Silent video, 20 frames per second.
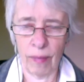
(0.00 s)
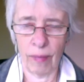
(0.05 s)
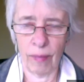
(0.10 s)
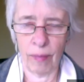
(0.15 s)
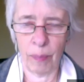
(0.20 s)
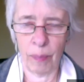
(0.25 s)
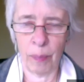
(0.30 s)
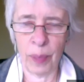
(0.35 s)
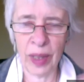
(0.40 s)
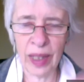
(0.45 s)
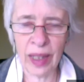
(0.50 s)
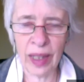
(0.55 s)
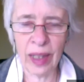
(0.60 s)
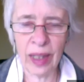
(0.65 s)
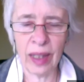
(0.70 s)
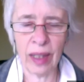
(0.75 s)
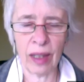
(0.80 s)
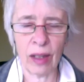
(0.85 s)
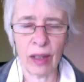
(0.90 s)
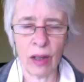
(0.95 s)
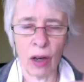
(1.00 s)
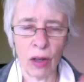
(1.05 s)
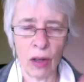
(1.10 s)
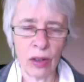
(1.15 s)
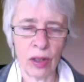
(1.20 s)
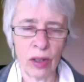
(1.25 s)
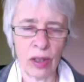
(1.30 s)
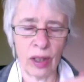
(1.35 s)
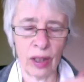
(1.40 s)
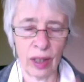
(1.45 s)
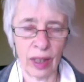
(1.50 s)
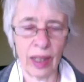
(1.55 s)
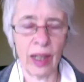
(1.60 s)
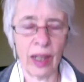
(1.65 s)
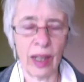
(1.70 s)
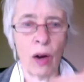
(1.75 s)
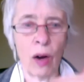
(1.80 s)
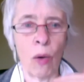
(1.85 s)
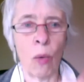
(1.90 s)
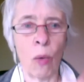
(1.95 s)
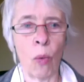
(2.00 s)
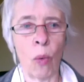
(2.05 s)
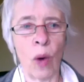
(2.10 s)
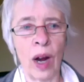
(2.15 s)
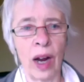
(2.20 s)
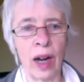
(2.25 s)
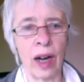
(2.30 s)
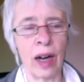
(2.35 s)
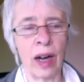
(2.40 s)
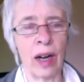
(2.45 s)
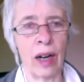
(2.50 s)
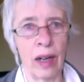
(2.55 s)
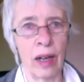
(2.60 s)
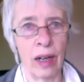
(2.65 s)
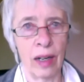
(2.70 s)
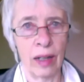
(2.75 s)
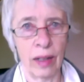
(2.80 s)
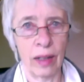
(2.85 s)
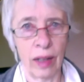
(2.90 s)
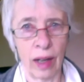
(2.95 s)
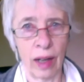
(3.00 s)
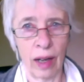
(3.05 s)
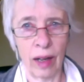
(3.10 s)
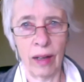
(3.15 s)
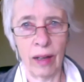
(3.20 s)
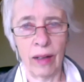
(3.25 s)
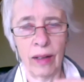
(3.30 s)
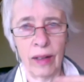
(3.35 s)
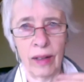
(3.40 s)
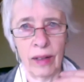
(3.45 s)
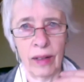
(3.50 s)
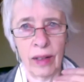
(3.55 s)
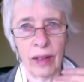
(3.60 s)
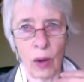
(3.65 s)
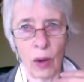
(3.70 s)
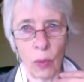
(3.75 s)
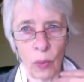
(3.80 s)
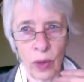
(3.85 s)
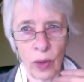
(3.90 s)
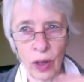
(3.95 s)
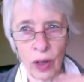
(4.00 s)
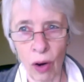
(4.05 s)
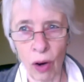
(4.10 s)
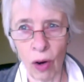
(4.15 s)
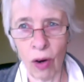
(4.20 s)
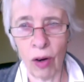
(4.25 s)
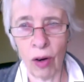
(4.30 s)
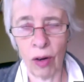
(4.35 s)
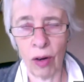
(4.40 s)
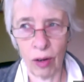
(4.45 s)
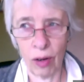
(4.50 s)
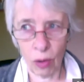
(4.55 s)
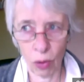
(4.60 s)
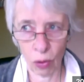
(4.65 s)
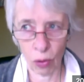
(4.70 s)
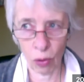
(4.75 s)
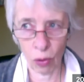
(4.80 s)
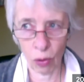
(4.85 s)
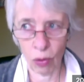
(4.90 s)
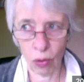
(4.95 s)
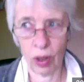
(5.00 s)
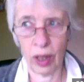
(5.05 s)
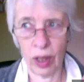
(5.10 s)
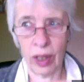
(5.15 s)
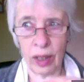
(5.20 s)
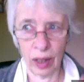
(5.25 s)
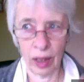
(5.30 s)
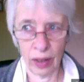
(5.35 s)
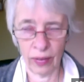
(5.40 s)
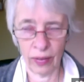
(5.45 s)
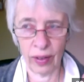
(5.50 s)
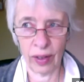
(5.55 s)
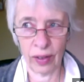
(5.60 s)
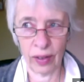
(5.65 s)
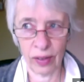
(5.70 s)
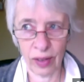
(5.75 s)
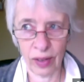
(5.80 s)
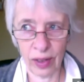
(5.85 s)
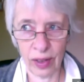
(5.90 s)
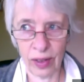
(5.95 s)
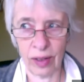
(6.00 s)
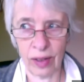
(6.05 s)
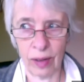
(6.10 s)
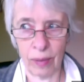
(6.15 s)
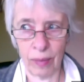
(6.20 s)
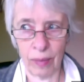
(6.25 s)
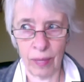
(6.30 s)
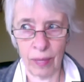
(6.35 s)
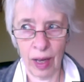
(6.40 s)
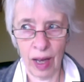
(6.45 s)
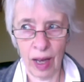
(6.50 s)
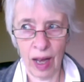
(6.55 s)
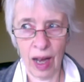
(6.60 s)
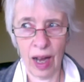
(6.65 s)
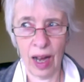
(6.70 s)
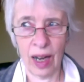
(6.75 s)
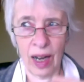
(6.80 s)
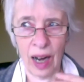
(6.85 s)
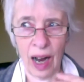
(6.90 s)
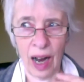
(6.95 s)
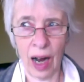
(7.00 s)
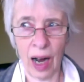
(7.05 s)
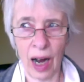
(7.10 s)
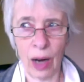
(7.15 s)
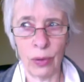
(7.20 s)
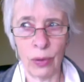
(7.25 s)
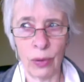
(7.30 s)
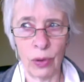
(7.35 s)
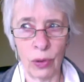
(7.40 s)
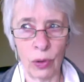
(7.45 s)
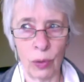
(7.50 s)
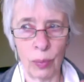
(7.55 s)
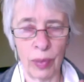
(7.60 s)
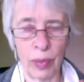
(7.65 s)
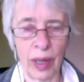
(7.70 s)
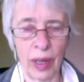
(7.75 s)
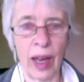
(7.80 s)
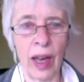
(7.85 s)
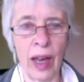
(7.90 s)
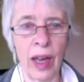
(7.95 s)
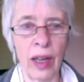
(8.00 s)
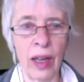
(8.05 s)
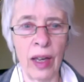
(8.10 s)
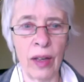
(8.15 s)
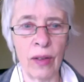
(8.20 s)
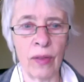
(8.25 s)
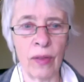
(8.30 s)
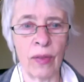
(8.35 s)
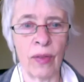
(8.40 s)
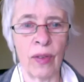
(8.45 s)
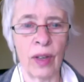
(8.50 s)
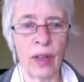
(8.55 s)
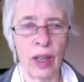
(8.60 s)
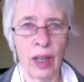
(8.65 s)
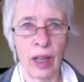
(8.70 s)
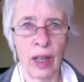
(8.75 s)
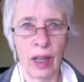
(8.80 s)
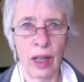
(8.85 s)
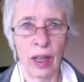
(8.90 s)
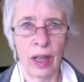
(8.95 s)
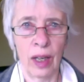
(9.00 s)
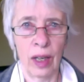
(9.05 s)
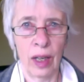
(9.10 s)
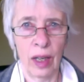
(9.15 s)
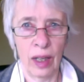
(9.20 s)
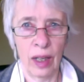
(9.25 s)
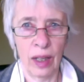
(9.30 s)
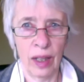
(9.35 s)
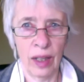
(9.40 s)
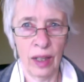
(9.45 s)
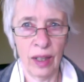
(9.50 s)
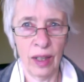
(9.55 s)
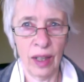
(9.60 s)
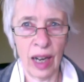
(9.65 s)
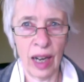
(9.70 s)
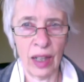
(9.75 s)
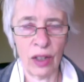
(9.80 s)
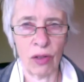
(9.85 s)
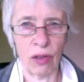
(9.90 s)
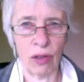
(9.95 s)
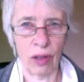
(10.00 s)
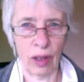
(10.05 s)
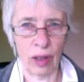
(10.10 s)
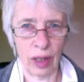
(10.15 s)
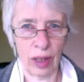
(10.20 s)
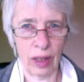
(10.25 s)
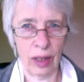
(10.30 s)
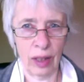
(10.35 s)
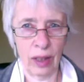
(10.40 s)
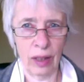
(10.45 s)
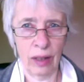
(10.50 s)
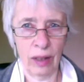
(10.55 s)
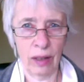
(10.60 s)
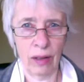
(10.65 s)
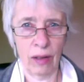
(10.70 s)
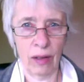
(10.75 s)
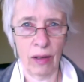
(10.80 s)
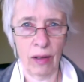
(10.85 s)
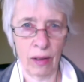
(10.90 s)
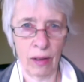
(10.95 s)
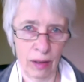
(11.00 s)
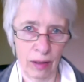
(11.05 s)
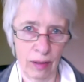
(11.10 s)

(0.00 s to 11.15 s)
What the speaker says: be constantly aware that we are all in a living system, and how do you behave naturally, or